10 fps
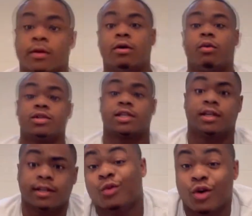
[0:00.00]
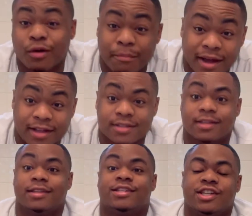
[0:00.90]
What's good? Welcome back to
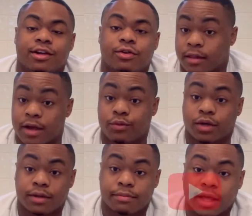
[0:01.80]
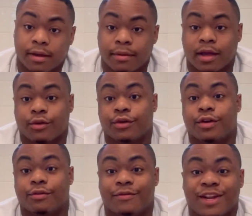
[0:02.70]
the channel. Life with D Black back with
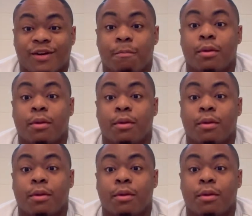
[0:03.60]
another video.